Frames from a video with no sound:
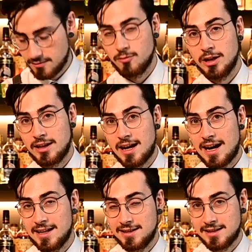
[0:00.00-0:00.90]
with
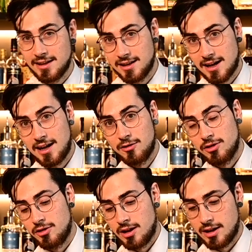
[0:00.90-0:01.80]
icing
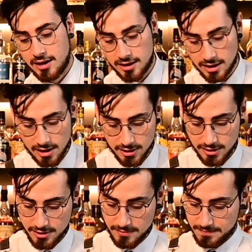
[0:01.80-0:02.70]
our uh,
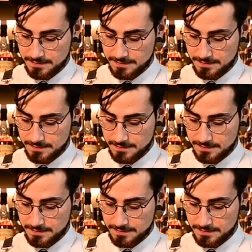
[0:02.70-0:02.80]
glass